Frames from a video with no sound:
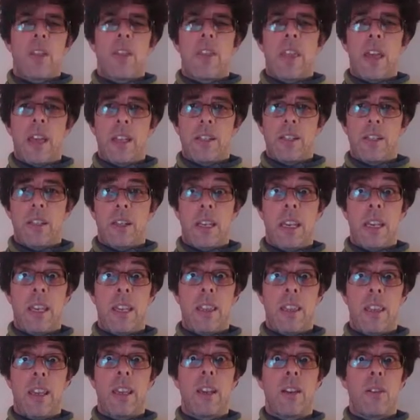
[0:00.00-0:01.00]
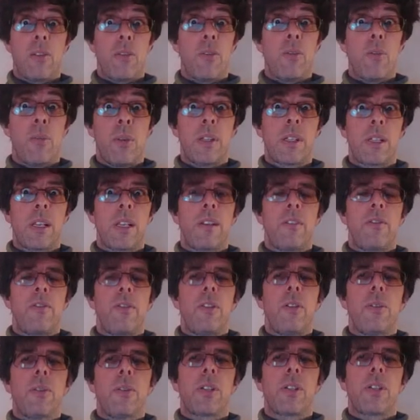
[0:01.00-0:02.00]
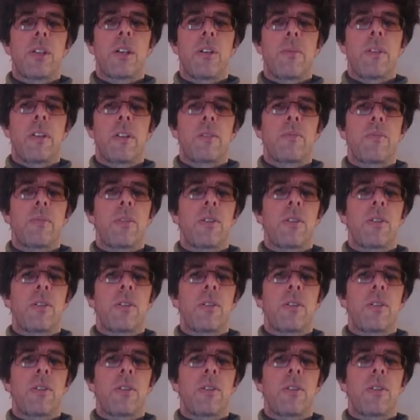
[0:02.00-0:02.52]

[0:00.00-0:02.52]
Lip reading: That's the key thing. Always click view assignment,